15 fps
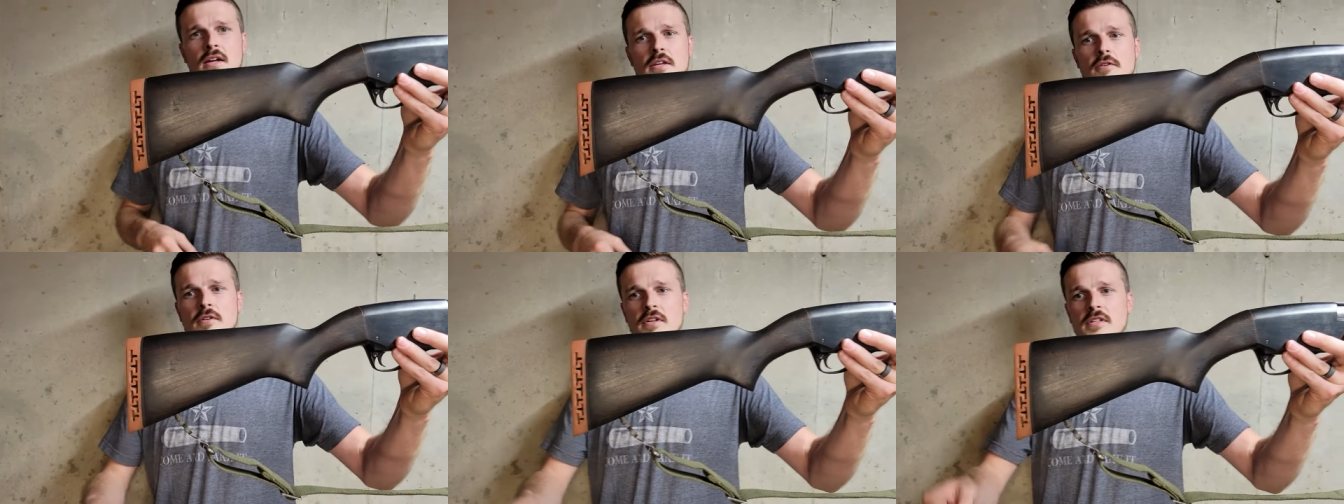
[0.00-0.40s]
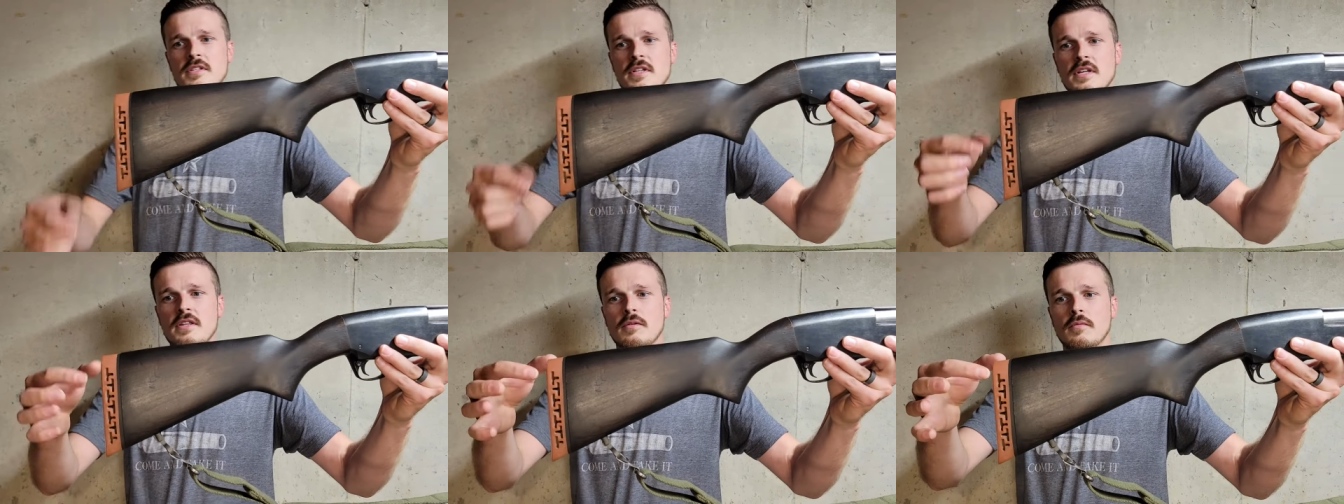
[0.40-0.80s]
You can
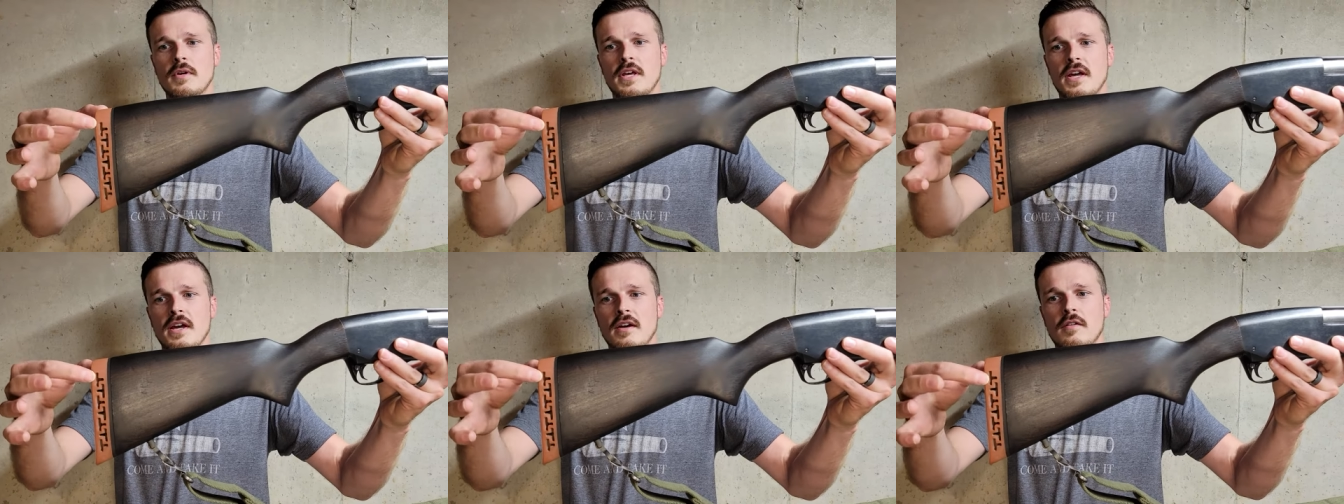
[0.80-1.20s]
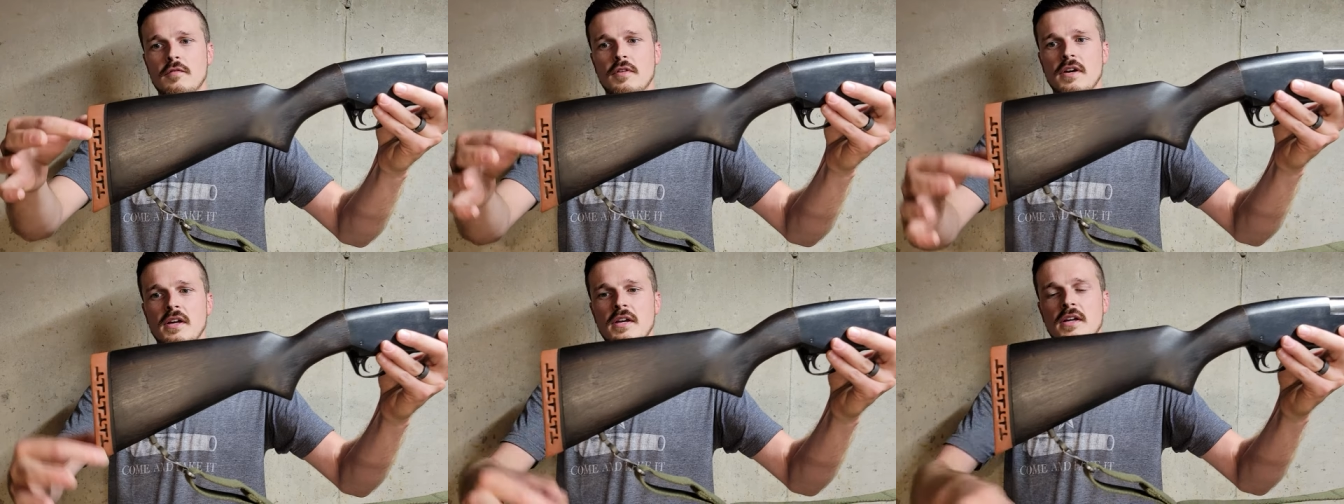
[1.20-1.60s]
see that we
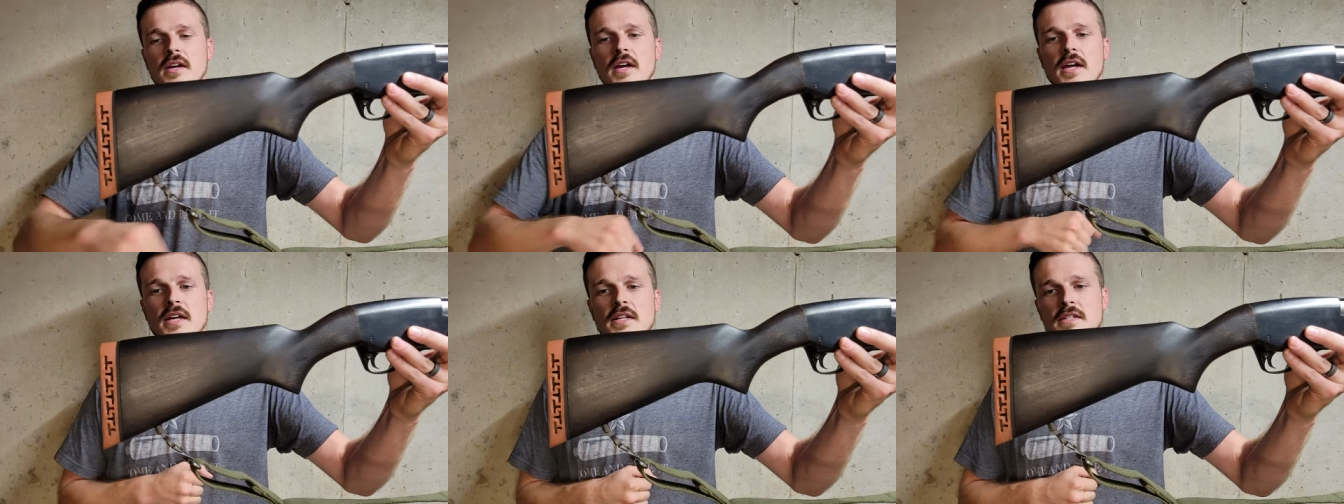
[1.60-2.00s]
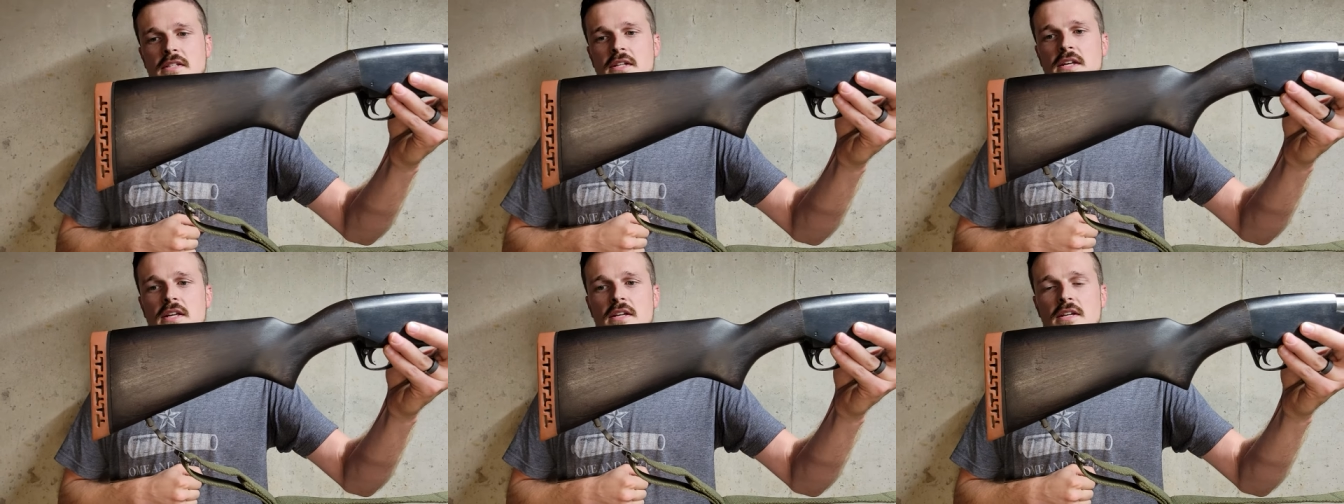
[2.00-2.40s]
have a
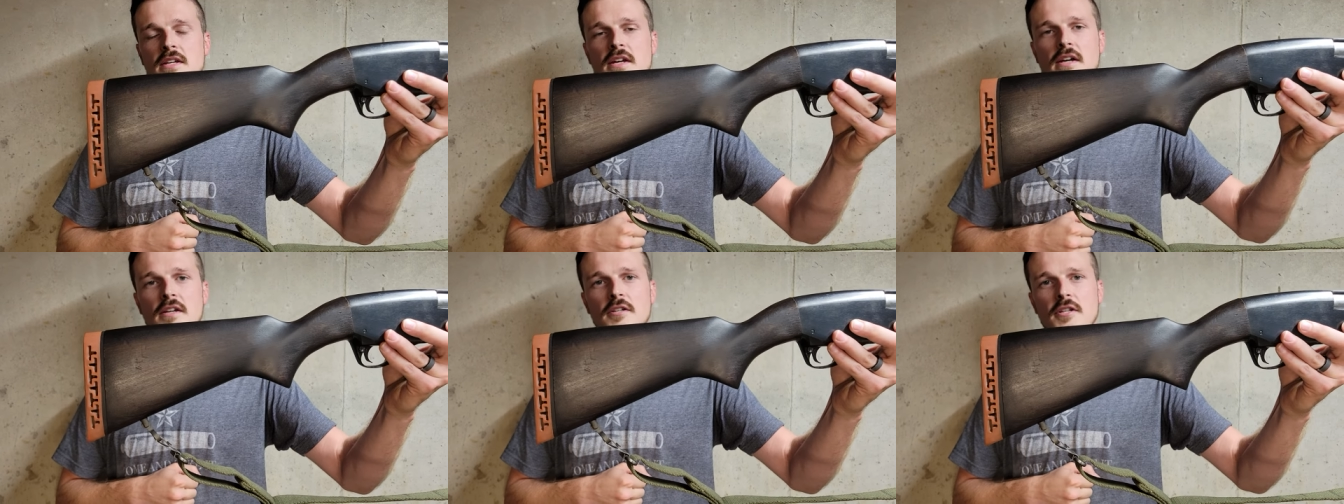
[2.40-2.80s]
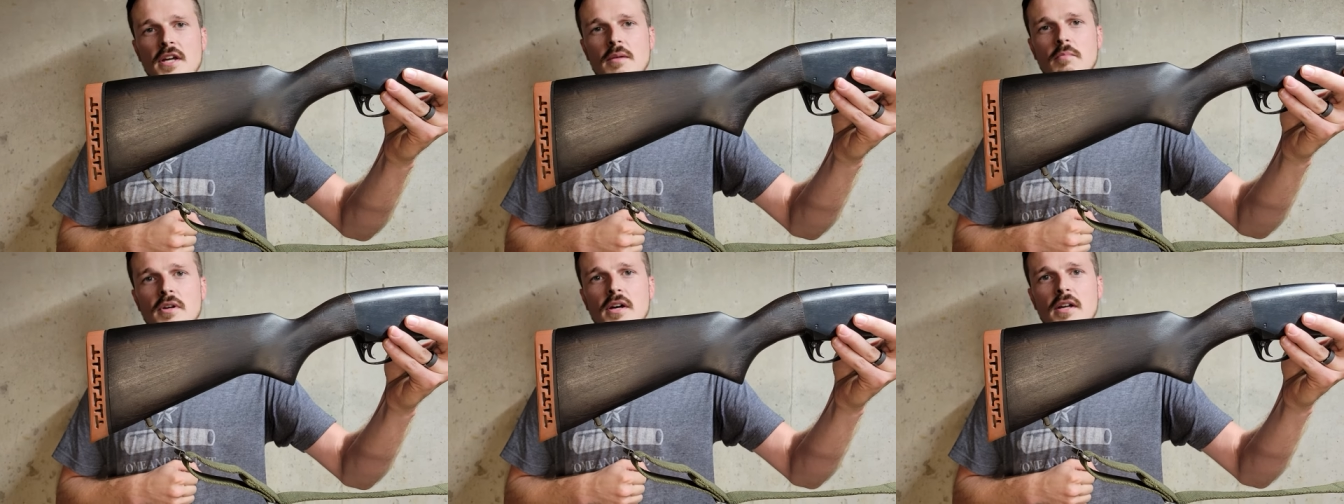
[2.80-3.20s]

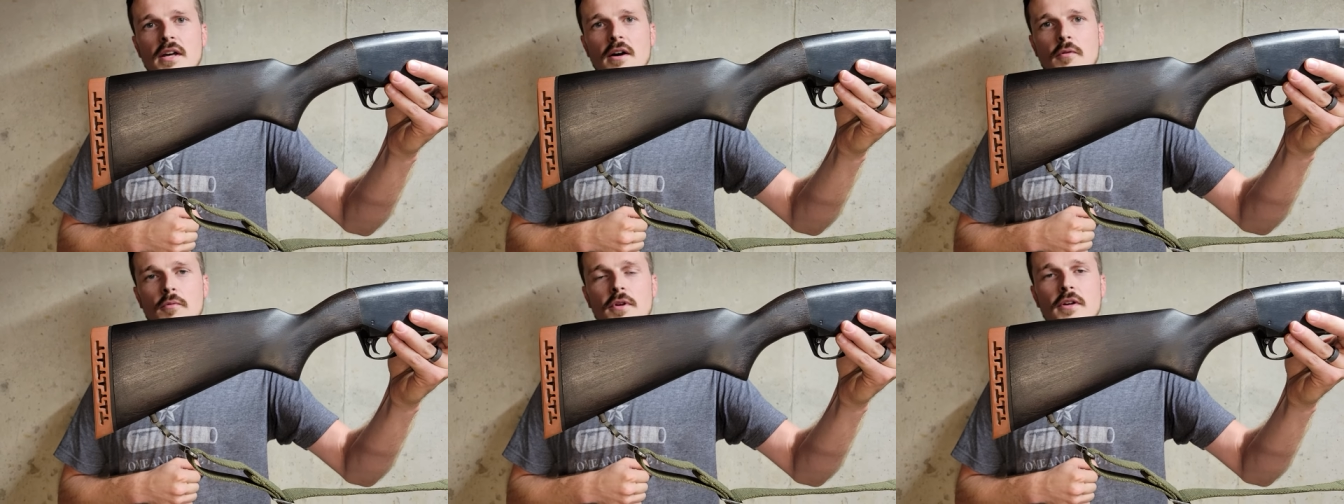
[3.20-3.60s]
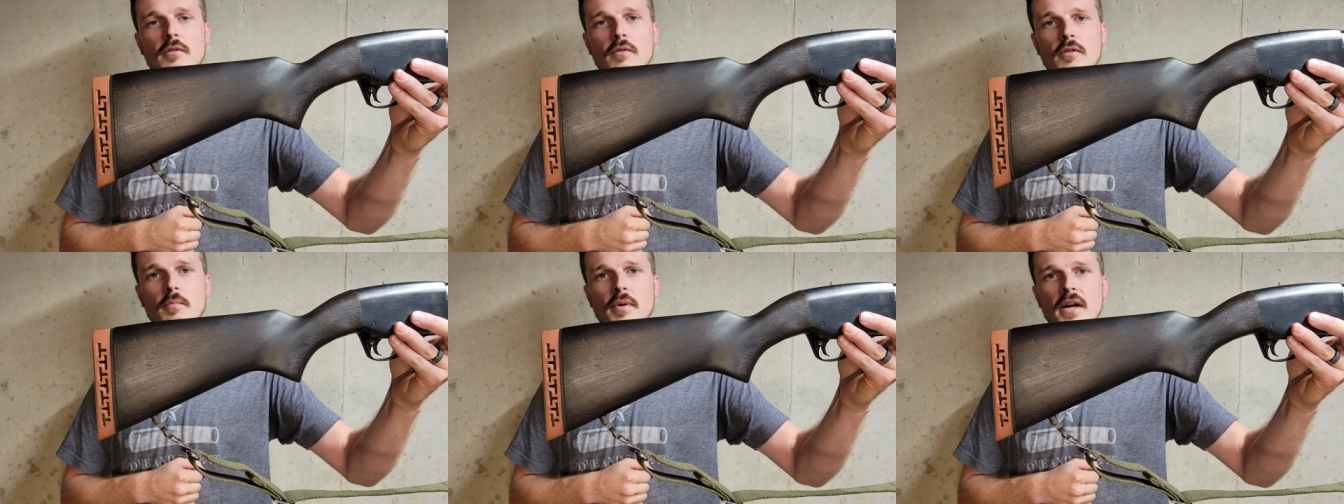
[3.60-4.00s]
T-shaped cutout
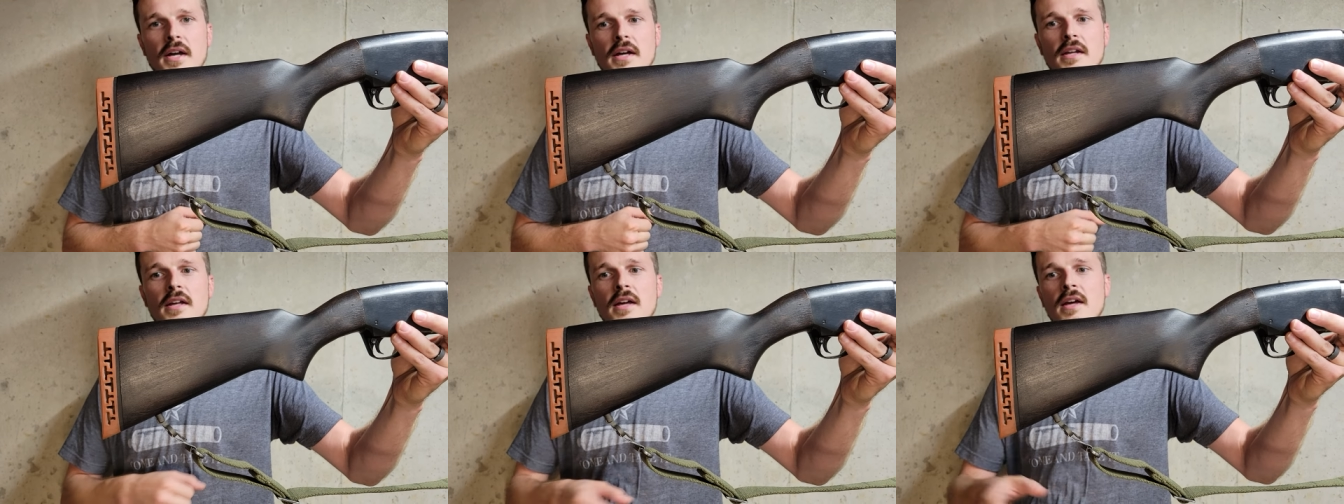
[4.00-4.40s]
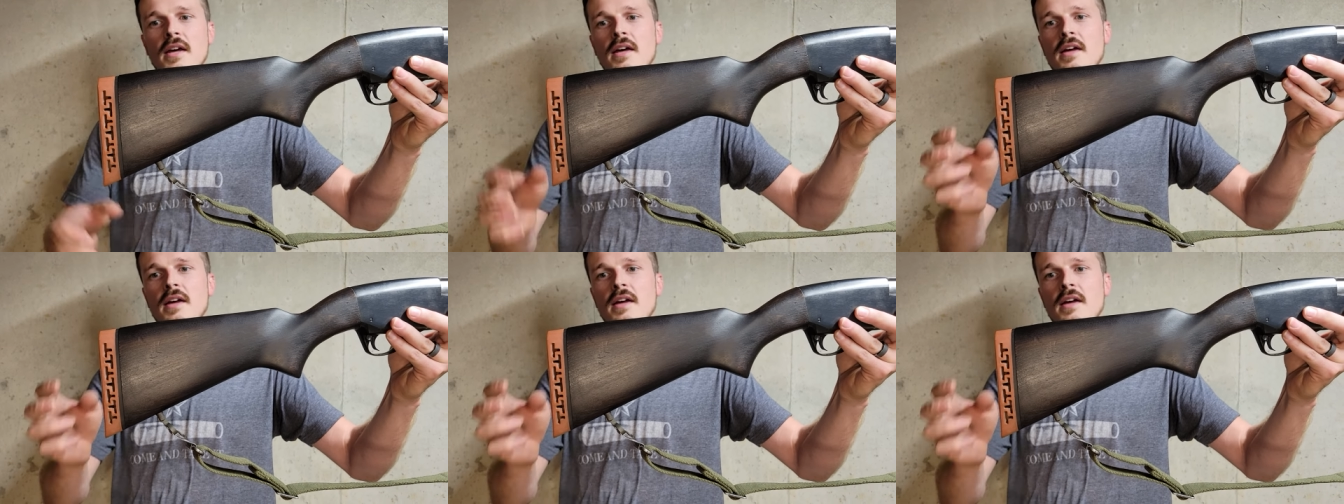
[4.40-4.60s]
recoil pad.